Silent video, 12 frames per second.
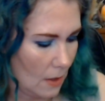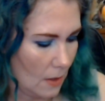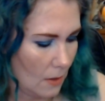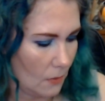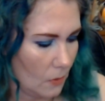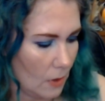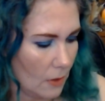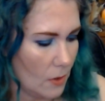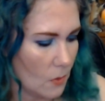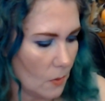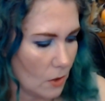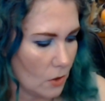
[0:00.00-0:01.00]
I'll give you
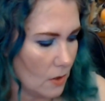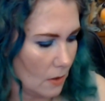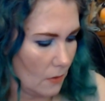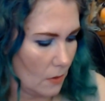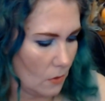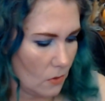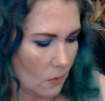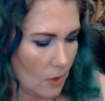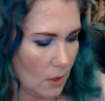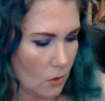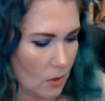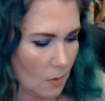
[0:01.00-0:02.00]
swatches of those three
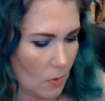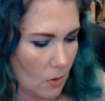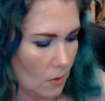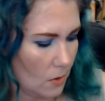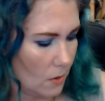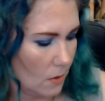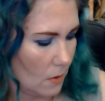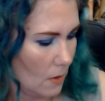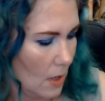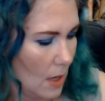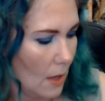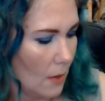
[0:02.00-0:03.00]
shimmers.
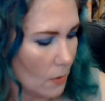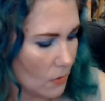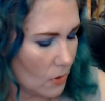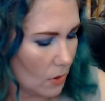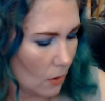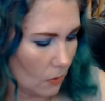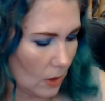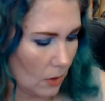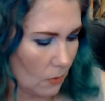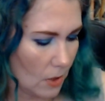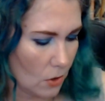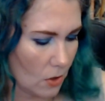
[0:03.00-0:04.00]
Those are the only
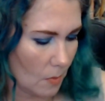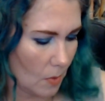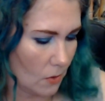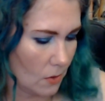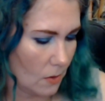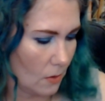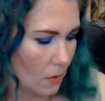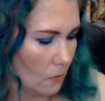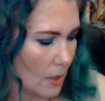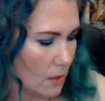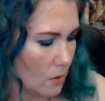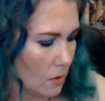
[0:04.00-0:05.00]
three shimmers. The
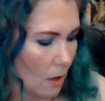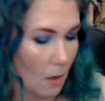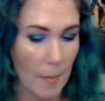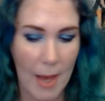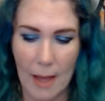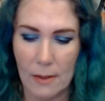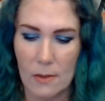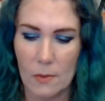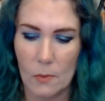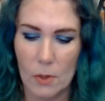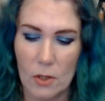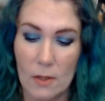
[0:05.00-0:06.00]
rest are all mattes,
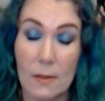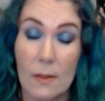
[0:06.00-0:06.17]
which is